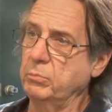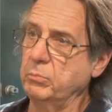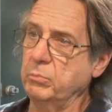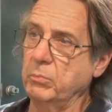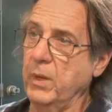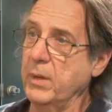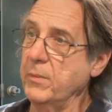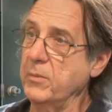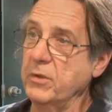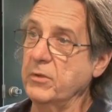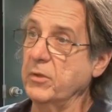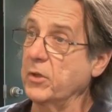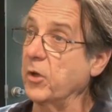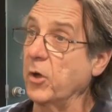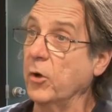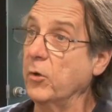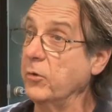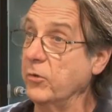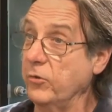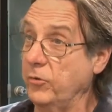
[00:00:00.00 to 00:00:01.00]
Maybe the
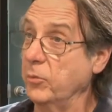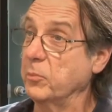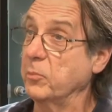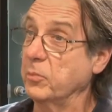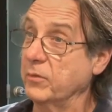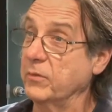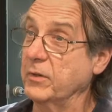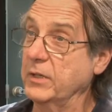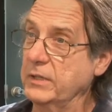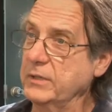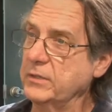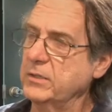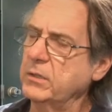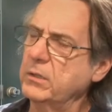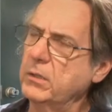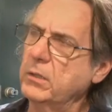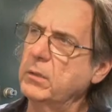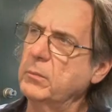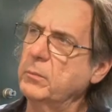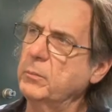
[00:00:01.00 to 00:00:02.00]
code is improvised.
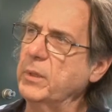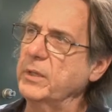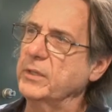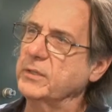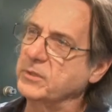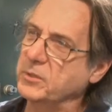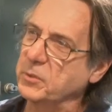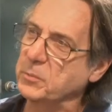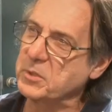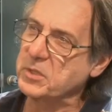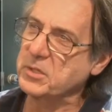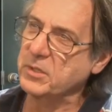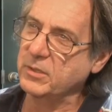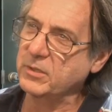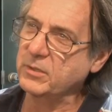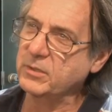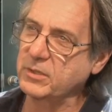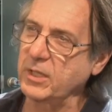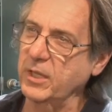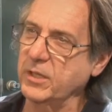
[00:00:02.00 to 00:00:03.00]
But to be
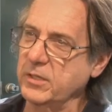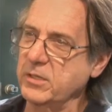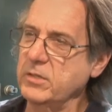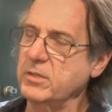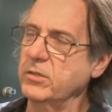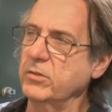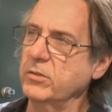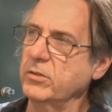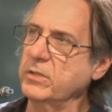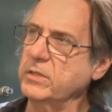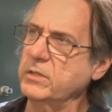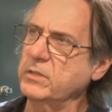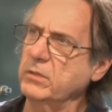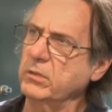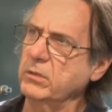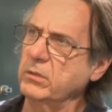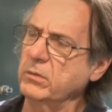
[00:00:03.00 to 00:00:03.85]
slightly serious,